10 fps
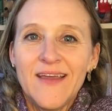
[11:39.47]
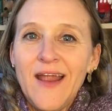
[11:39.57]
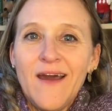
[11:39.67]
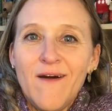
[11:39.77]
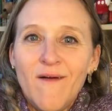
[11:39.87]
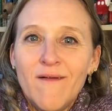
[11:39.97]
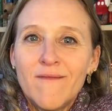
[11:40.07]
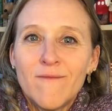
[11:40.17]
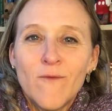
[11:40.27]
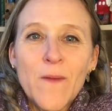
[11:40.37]
You know,
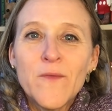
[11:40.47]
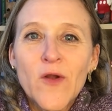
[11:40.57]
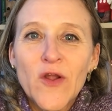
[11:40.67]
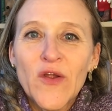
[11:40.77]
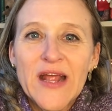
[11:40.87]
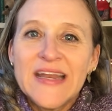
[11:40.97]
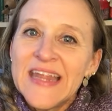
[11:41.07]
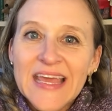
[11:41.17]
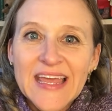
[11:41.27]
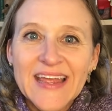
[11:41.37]
what more could I
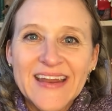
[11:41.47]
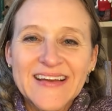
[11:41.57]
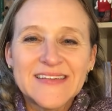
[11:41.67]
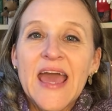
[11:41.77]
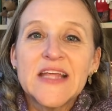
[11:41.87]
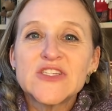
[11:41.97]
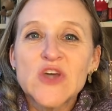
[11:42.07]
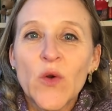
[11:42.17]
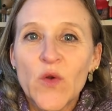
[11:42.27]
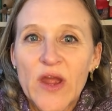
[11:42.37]
need? it's
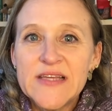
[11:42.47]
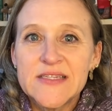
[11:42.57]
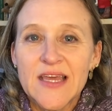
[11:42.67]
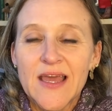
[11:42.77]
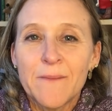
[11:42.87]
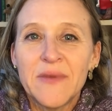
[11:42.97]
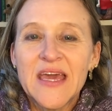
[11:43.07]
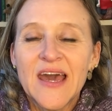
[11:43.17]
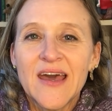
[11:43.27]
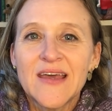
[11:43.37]
so crazy
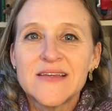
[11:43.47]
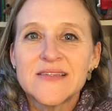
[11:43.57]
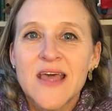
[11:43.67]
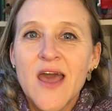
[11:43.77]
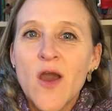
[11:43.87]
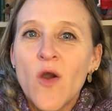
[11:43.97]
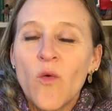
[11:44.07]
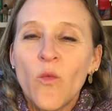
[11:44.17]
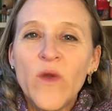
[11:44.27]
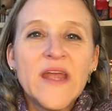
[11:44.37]
because
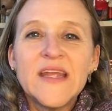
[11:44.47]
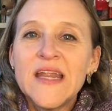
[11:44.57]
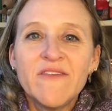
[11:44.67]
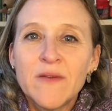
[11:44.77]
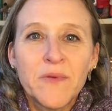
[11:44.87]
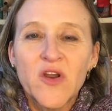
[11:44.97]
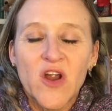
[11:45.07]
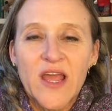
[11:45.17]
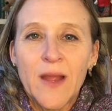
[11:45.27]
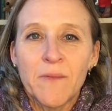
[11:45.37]
we didn't even put
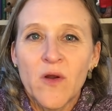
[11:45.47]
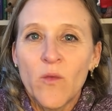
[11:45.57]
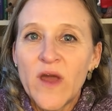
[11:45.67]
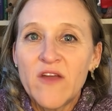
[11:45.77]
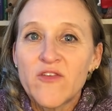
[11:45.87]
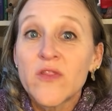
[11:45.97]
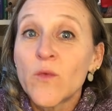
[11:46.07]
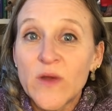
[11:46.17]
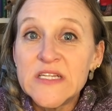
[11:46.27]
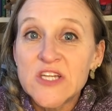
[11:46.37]
our camper away for the
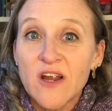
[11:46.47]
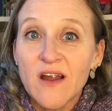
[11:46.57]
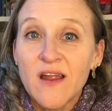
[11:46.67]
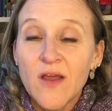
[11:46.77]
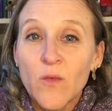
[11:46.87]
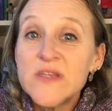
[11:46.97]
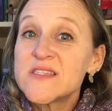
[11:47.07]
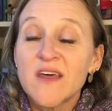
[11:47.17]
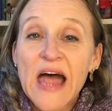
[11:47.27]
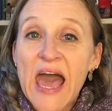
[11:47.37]
winter. We
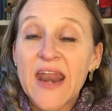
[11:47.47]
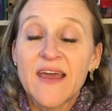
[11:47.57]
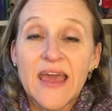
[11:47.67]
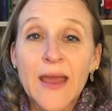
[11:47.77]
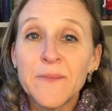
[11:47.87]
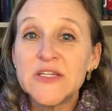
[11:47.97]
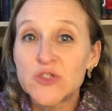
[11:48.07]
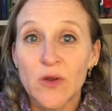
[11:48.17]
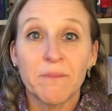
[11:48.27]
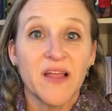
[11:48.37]
still had a camping
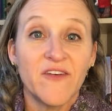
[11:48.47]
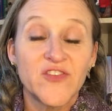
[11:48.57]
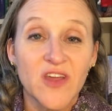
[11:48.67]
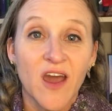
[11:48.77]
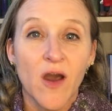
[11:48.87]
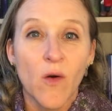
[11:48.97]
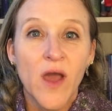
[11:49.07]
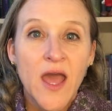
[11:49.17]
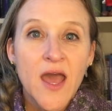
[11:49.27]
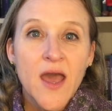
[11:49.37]
trip left to go.